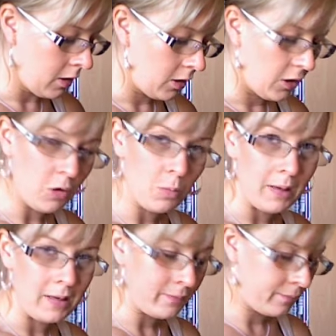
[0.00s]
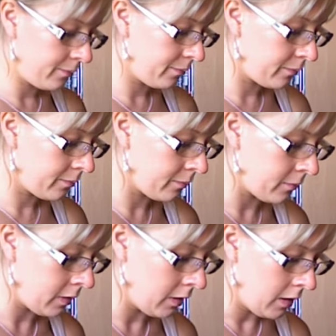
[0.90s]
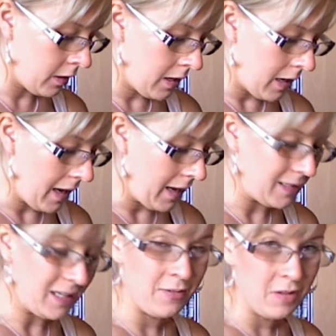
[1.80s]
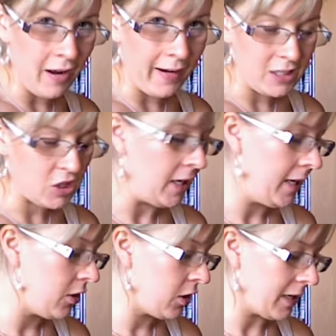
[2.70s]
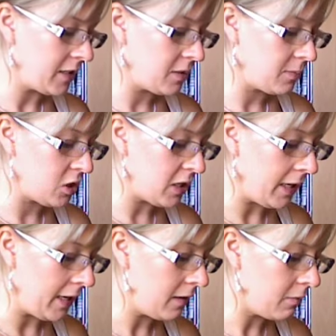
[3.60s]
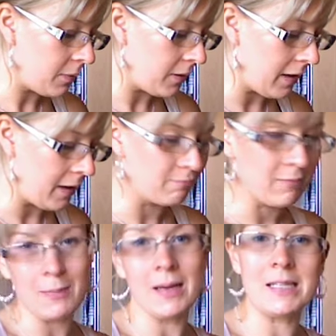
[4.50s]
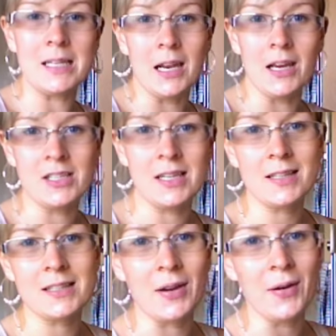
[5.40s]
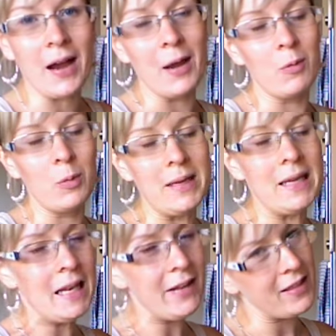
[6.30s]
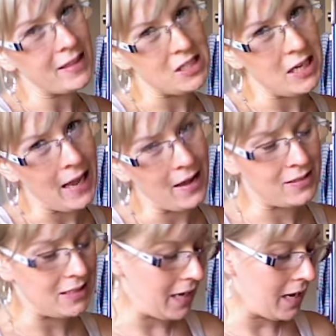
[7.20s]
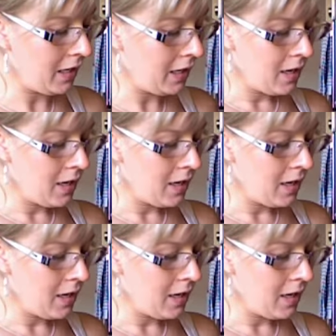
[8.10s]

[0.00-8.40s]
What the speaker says: cumin, and if you like chilli you can add some chilli in, but I'm actually allergic, so I will be leaving the chilli out today.